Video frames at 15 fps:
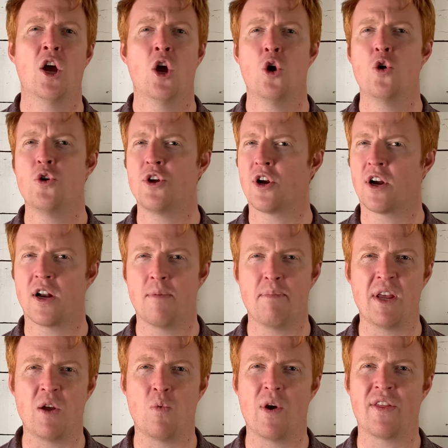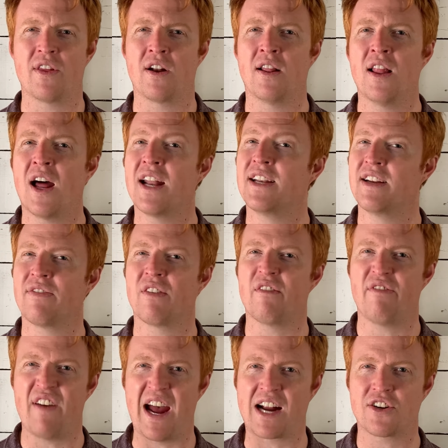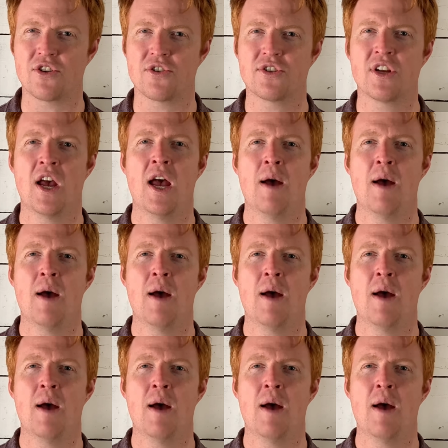who you're going to be with, and a lot of different factors.